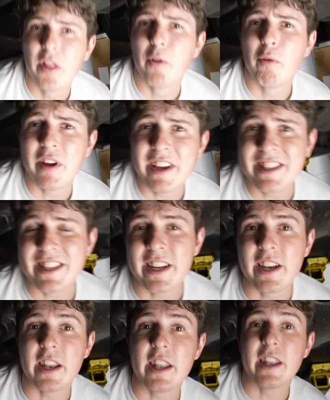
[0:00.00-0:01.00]
The reason
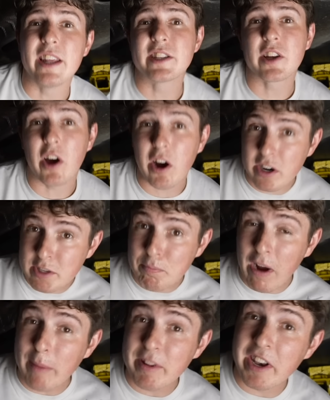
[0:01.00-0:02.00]
this car has
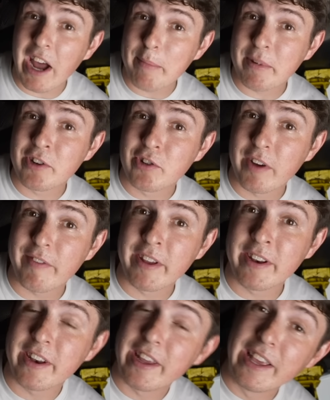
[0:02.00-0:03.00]
probably not been
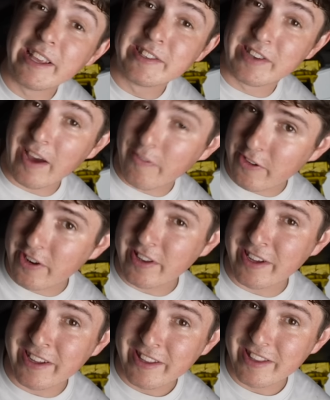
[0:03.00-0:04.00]
driven is
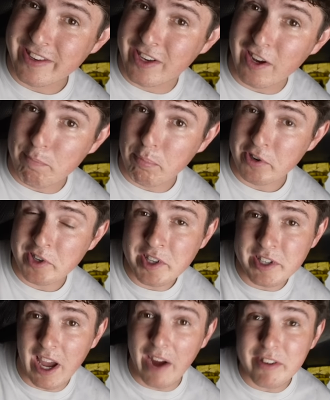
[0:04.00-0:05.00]
definitely the diff bushings.
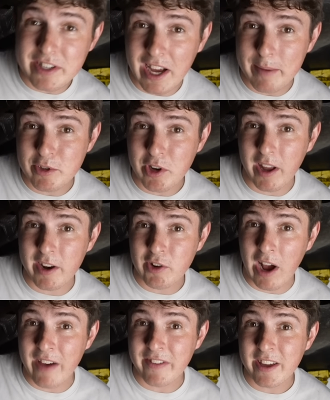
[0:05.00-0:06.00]
Every time you try to
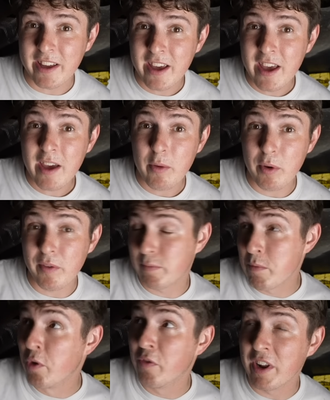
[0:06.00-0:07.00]
drive it, we've
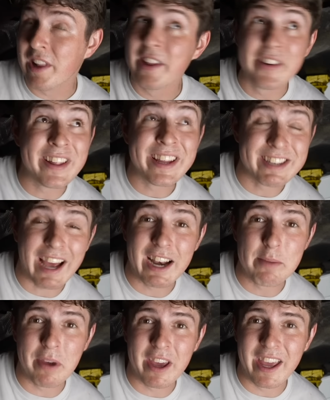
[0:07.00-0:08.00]
moved it literally a tiny
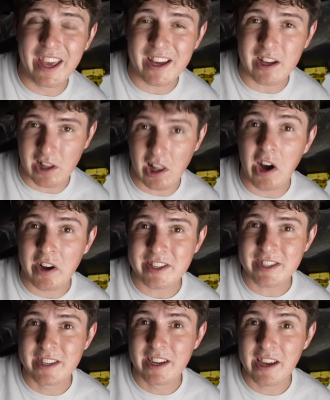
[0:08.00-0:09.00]
bit. It
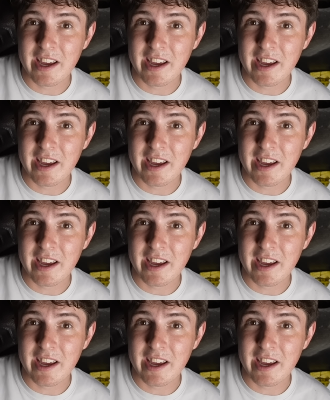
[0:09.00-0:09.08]
clunks.